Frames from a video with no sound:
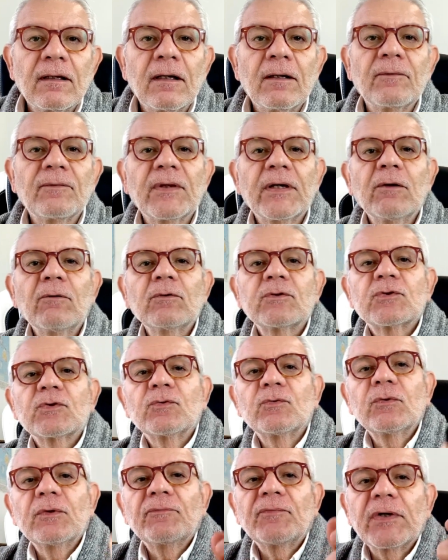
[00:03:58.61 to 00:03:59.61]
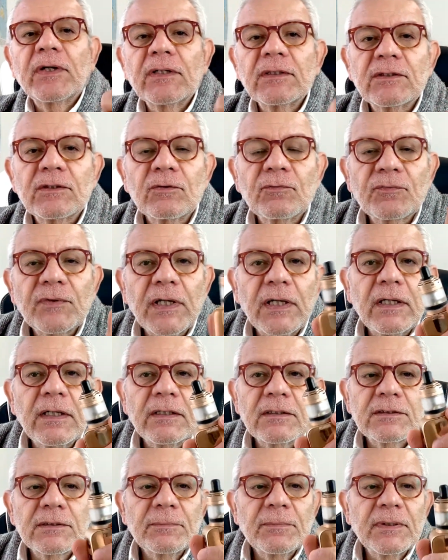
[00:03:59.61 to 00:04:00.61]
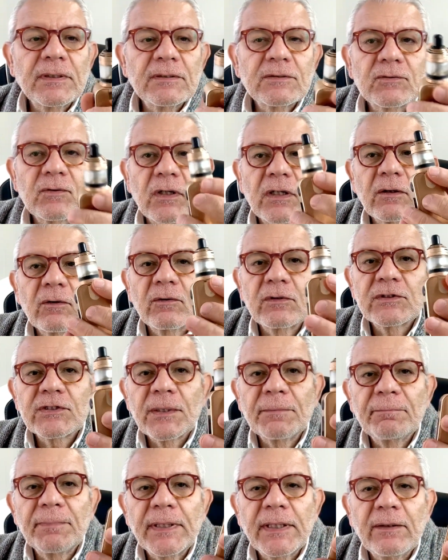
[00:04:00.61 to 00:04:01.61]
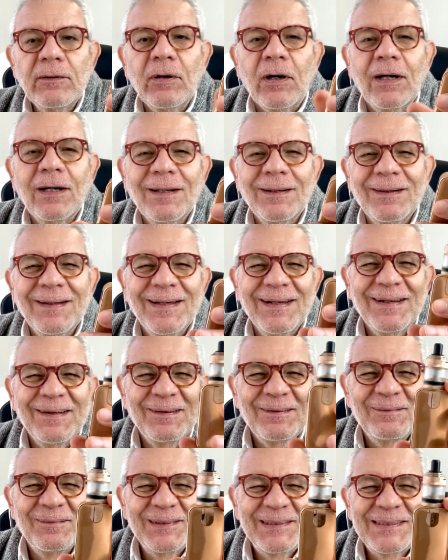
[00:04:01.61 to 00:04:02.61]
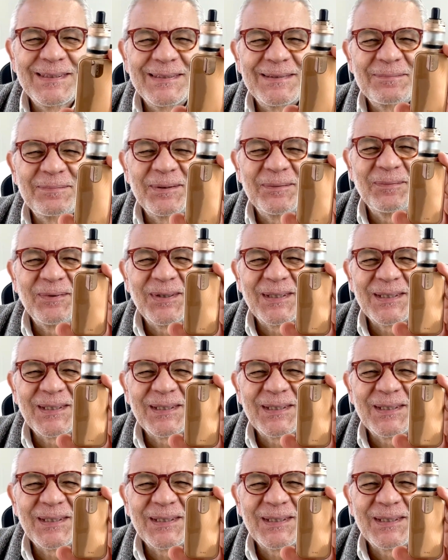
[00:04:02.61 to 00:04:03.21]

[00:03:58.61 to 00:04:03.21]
They also do a variety of colors. I mean, I got the champagne, which is a bit more